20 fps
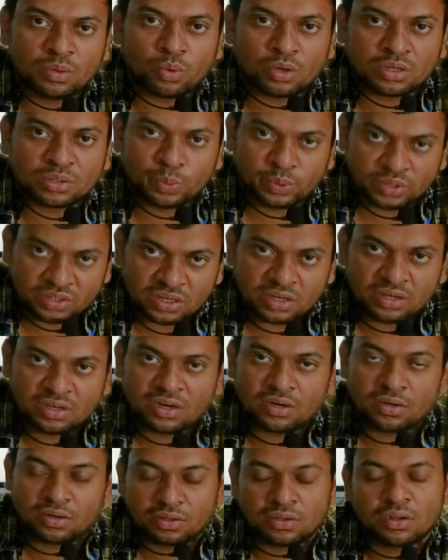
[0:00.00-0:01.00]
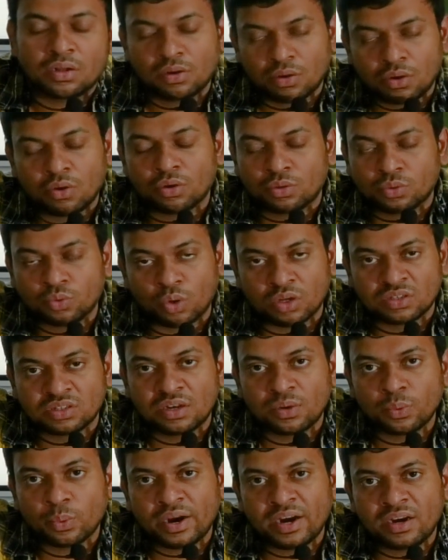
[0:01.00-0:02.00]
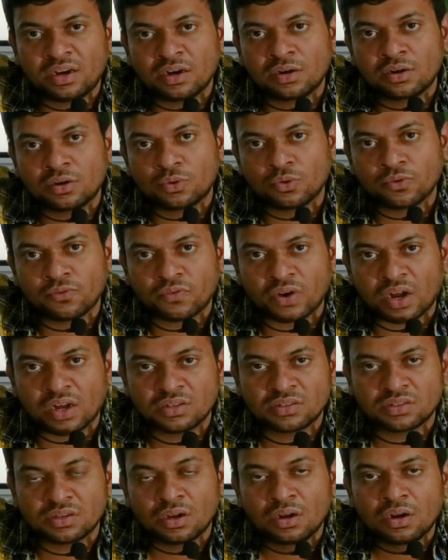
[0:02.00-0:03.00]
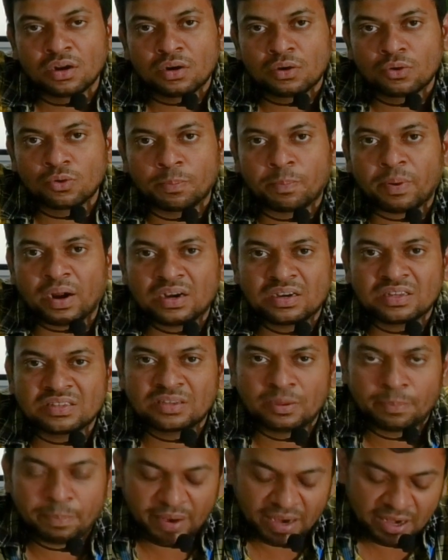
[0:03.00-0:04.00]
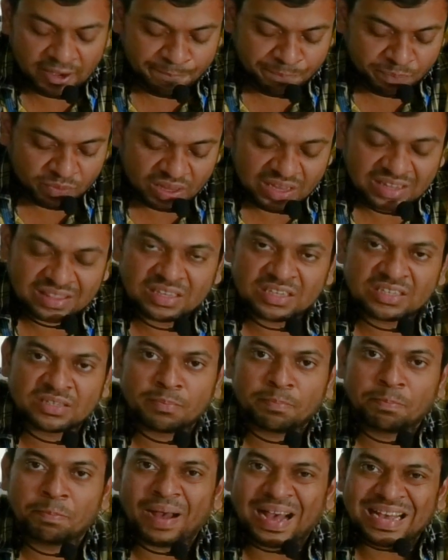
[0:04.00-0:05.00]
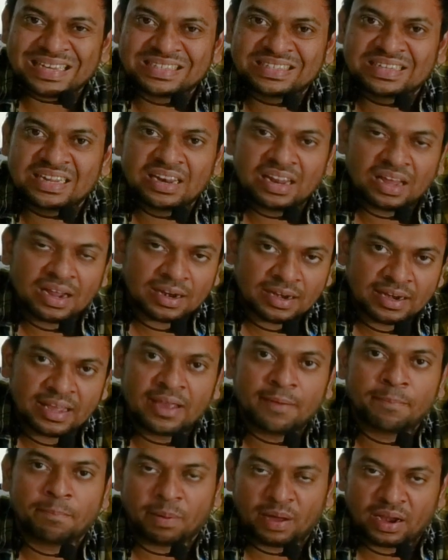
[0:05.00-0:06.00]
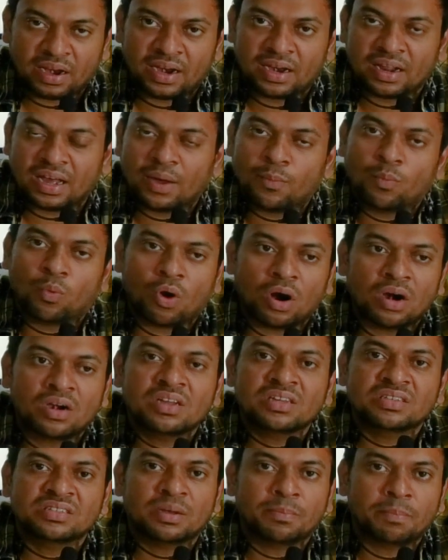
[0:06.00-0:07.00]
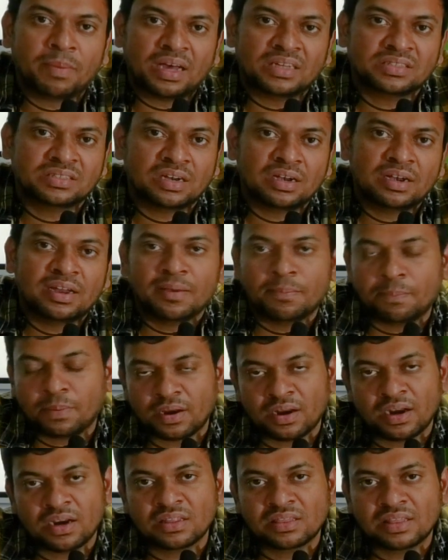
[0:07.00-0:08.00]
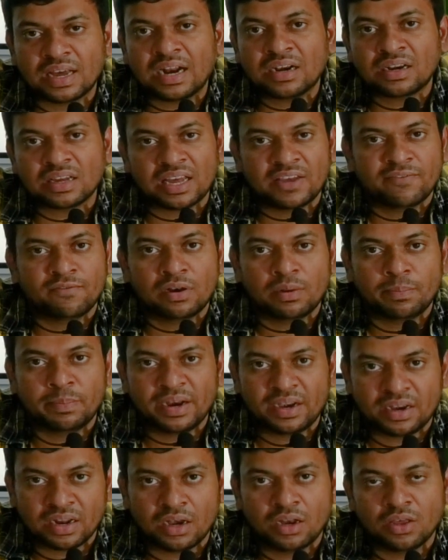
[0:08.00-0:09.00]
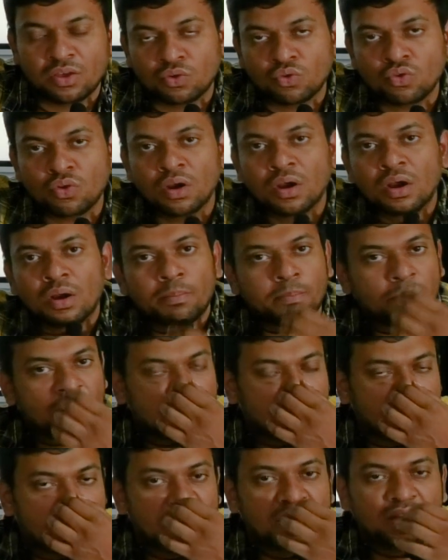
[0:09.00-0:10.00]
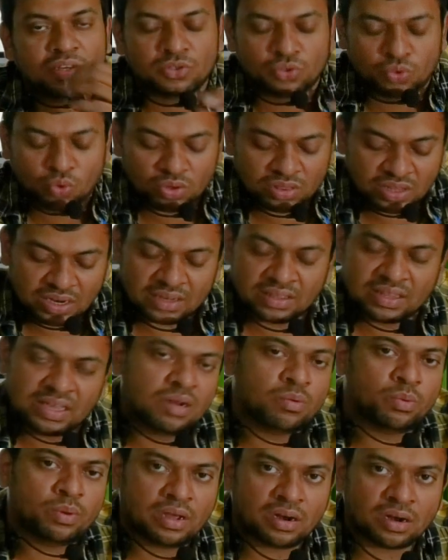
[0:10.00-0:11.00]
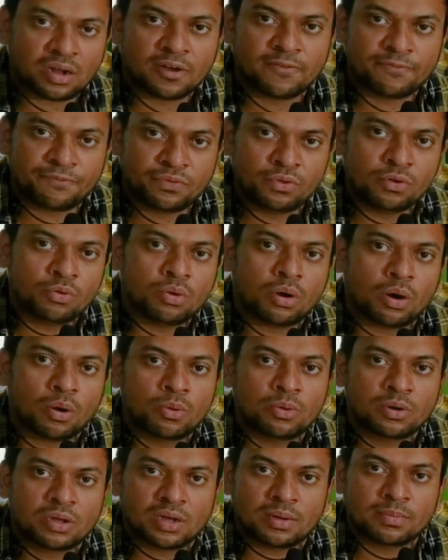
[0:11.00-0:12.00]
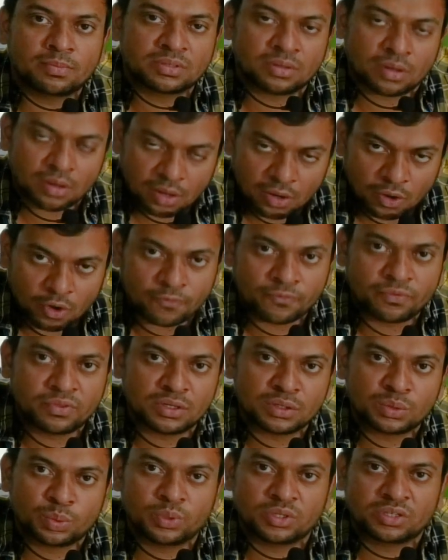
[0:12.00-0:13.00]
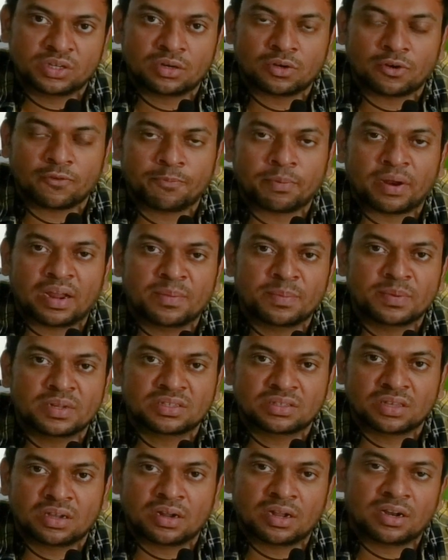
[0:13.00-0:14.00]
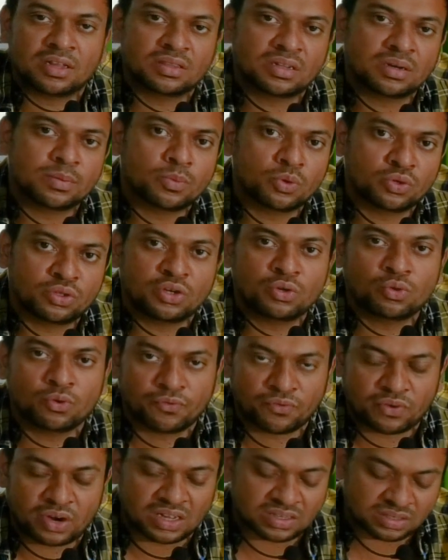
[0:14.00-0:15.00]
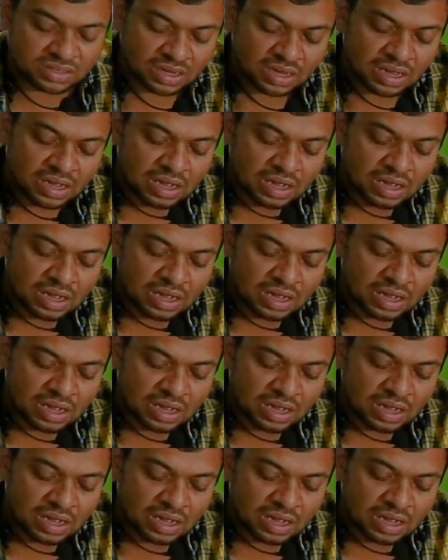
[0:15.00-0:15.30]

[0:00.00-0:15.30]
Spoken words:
was visited or was invited to France to participate in this Bastille Day parade. What is a Bastille Day parade? That I will be telling you. But please note that there were a few outcomes of this visit of Prime Minister Narendra Modi to France,